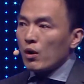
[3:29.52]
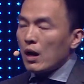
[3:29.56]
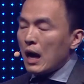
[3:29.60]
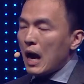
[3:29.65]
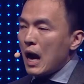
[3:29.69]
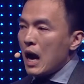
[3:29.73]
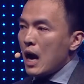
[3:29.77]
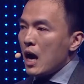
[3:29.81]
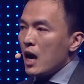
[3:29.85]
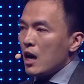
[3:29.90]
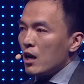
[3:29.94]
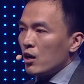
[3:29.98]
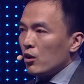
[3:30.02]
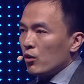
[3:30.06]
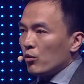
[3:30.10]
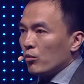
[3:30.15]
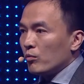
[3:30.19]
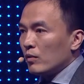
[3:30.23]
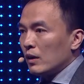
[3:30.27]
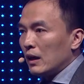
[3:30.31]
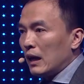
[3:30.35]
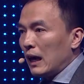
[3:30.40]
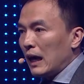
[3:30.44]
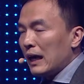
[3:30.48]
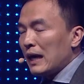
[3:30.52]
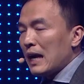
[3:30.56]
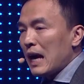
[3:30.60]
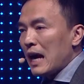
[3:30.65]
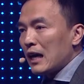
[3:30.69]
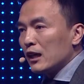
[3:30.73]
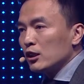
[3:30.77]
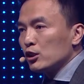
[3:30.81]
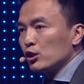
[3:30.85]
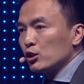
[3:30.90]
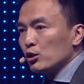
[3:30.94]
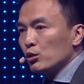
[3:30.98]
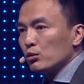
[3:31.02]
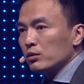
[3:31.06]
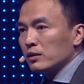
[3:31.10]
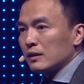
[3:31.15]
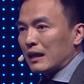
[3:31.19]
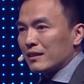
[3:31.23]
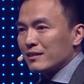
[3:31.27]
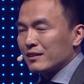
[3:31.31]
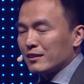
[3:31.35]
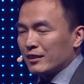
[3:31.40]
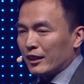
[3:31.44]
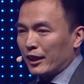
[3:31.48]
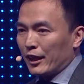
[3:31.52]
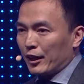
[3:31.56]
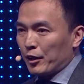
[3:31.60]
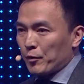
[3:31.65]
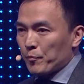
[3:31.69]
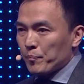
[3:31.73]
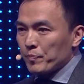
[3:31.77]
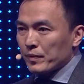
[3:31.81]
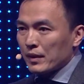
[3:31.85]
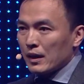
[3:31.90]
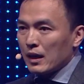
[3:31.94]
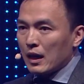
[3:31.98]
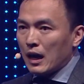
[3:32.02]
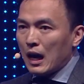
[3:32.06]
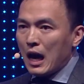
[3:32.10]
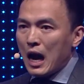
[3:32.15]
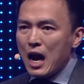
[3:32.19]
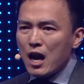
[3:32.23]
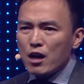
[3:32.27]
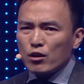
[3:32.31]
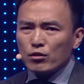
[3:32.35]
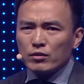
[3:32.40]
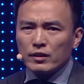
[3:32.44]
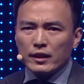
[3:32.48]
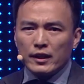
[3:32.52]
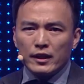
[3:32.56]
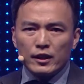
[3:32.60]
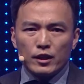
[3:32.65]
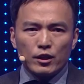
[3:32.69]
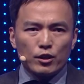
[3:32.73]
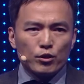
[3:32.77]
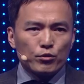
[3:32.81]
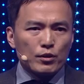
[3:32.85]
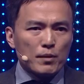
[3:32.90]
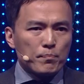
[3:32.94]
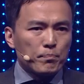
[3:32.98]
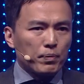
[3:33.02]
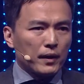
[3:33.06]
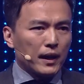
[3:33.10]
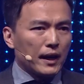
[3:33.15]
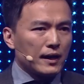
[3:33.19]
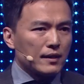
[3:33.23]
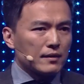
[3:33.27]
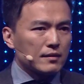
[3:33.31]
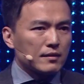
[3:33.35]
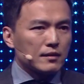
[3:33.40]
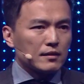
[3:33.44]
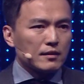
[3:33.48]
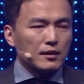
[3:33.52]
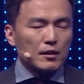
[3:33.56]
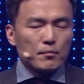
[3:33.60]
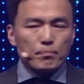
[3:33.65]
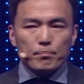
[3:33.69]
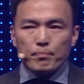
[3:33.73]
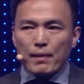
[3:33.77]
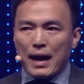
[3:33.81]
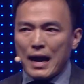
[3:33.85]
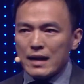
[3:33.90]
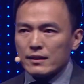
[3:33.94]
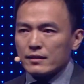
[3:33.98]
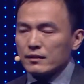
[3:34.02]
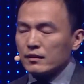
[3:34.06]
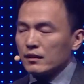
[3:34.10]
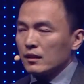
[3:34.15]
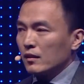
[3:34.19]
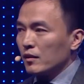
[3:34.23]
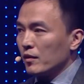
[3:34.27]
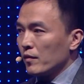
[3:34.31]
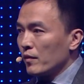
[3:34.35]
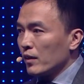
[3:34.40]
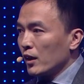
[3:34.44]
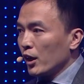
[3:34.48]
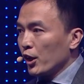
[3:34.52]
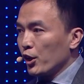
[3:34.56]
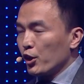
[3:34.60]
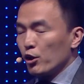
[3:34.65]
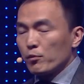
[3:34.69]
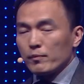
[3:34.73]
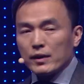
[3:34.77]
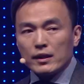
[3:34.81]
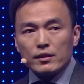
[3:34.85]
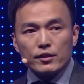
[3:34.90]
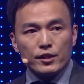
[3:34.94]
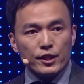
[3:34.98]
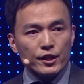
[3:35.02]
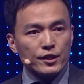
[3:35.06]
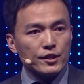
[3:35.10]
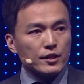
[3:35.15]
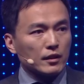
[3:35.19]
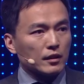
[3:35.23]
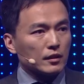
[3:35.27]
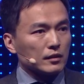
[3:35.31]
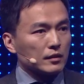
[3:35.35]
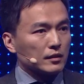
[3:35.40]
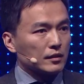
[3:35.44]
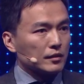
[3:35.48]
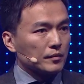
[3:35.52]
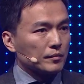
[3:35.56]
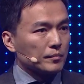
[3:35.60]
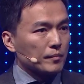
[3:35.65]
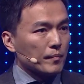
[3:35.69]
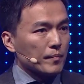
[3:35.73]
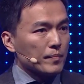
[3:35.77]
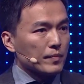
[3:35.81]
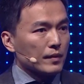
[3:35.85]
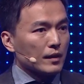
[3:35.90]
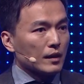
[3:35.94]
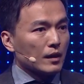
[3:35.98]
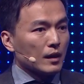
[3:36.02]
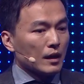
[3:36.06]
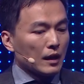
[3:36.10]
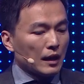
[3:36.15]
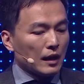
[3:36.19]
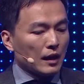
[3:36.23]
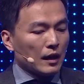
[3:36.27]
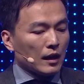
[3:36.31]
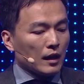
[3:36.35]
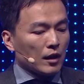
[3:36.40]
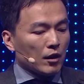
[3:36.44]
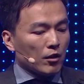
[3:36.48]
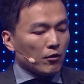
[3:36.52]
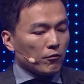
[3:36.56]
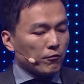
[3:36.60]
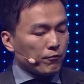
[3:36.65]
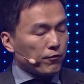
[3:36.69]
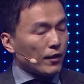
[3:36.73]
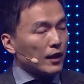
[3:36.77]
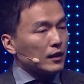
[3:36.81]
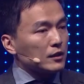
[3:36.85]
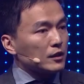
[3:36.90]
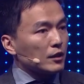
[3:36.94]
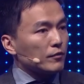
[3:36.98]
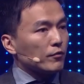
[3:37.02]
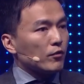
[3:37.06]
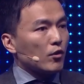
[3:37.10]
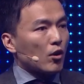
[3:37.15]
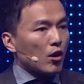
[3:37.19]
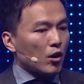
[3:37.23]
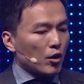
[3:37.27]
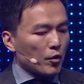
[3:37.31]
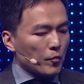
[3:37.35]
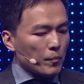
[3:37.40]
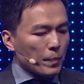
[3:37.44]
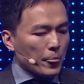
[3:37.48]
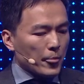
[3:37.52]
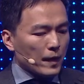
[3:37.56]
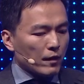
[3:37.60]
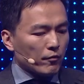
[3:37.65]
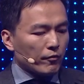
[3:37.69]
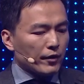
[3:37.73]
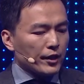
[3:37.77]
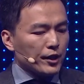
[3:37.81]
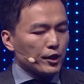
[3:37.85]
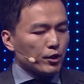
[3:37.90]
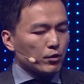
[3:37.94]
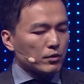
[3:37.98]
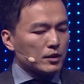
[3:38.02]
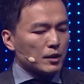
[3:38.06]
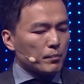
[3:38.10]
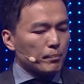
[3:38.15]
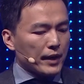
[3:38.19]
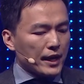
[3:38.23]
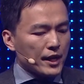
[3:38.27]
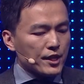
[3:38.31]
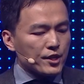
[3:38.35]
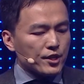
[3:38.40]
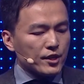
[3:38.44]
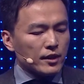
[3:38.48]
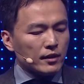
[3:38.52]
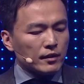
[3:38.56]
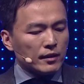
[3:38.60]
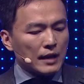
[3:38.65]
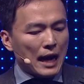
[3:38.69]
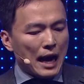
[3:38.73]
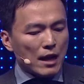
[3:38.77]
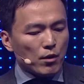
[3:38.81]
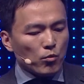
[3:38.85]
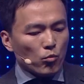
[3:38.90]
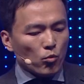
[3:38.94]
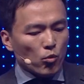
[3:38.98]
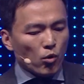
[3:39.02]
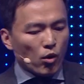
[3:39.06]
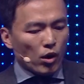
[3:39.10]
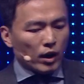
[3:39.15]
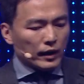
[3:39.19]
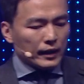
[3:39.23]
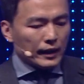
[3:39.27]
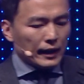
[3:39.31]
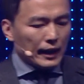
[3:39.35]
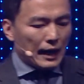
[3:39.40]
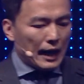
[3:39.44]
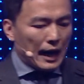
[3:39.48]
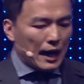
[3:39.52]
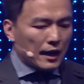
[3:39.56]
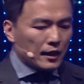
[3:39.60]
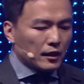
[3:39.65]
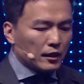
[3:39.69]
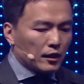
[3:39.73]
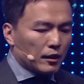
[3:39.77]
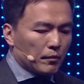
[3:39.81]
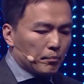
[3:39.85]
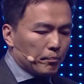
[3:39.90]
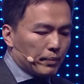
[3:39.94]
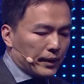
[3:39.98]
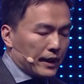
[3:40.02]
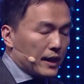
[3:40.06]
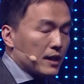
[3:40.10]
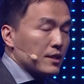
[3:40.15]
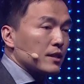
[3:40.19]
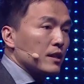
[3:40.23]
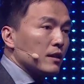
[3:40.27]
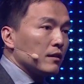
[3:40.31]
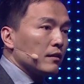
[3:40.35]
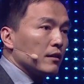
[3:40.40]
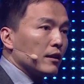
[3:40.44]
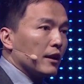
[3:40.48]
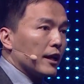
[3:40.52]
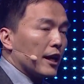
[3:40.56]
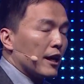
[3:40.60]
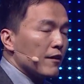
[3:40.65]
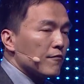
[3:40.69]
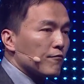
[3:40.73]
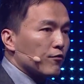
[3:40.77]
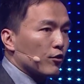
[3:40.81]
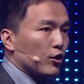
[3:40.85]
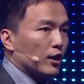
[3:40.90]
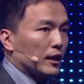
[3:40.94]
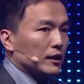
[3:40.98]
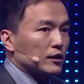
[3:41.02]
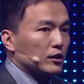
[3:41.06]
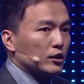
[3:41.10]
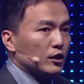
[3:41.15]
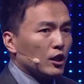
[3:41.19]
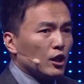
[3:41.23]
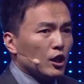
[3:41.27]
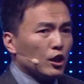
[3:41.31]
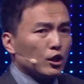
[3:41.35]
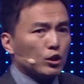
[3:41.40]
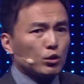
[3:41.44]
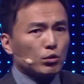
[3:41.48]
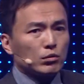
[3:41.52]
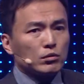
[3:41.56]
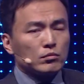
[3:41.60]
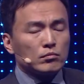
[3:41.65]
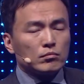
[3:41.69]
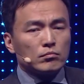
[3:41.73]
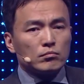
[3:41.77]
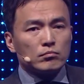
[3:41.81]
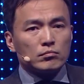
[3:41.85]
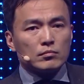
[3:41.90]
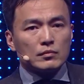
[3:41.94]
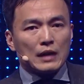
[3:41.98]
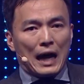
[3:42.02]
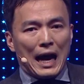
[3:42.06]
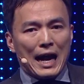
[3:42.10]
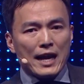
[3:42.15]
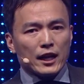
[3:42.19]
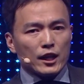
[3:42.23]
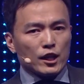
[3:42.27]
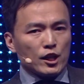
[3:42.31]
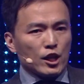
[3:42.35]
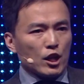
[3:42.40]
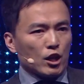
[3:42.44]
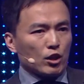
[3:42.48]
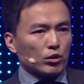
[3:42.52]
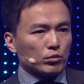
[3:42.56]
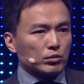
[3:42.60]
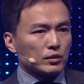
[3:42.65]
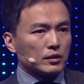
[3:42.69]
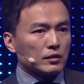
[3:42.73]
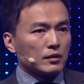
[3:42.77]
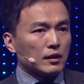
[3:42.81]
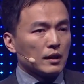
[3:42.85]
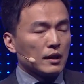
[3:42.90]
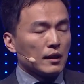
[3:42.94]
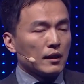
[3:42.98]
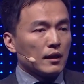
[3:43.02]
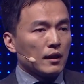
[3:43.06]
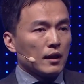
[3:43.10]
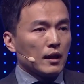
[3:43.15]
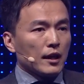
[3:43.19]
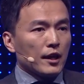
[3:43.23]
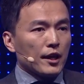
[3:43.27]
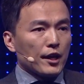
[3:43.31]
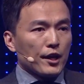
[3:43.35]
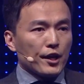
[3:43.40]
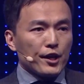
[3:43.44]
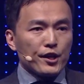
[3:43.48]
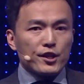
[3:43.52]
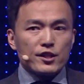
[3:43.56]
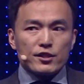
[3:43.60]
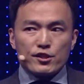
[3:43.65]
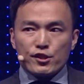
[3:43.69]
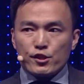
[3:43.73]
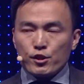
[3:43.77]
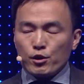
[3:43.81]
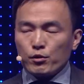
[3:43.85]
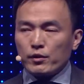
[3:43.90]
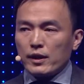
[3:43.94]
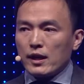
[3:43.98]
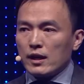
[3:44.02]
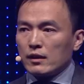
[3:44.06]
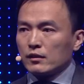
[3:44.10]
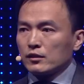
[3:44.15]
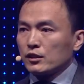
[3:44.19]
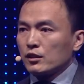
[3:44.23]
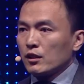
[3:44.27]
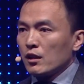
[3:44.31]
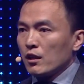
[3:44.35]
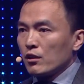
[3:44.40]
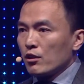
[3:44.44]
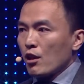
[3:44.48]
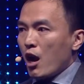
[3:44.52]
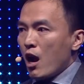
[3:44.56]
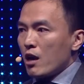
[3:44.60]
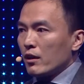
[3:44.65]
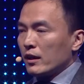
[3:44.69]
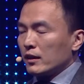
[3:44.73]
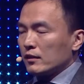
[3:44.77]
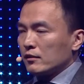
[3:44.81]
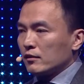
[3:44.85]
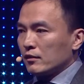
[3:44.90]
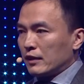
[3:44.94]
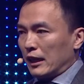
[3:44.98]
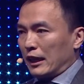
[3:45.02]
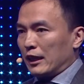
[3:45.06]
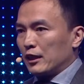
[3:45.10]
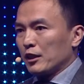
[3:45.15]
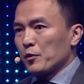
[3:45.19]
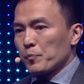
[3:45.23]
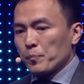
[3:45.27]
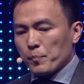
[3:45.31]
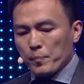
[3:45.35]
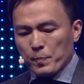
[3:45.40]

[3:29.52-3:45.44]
How AI do such thing, how they replace the best human teachers. First of all, we use the Bayesian network and the Bayesian inference to diagnose each student's knowledge state.